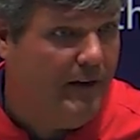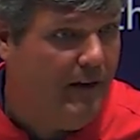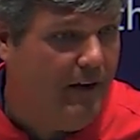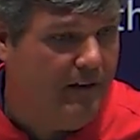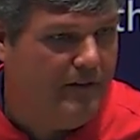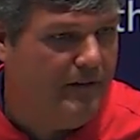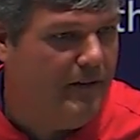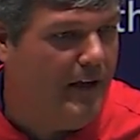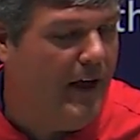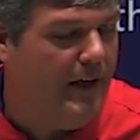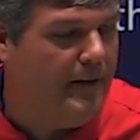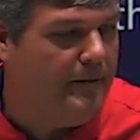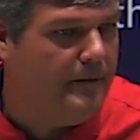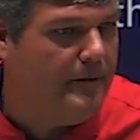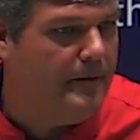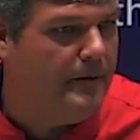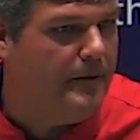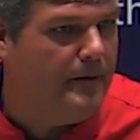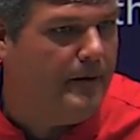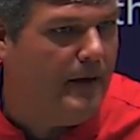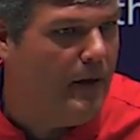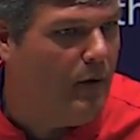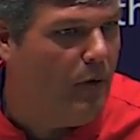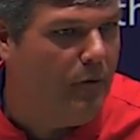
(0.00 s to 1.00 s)
It's not.
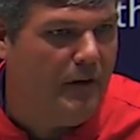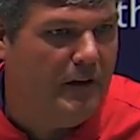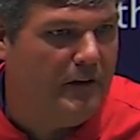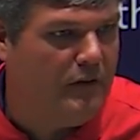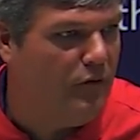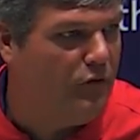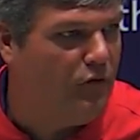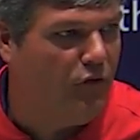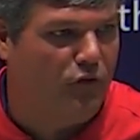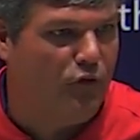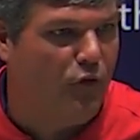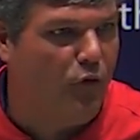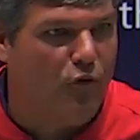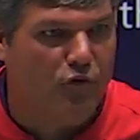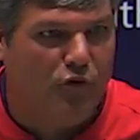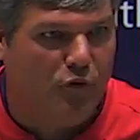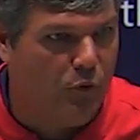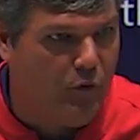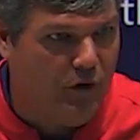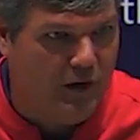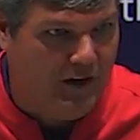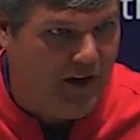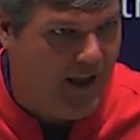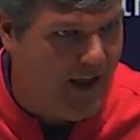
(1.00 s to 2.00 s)
I don't think there's a
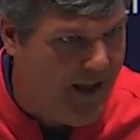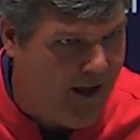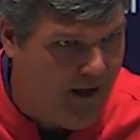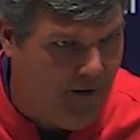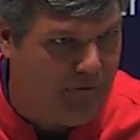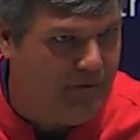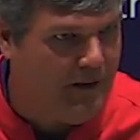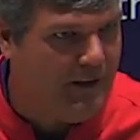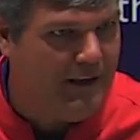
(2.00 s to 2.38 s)
surgery we can have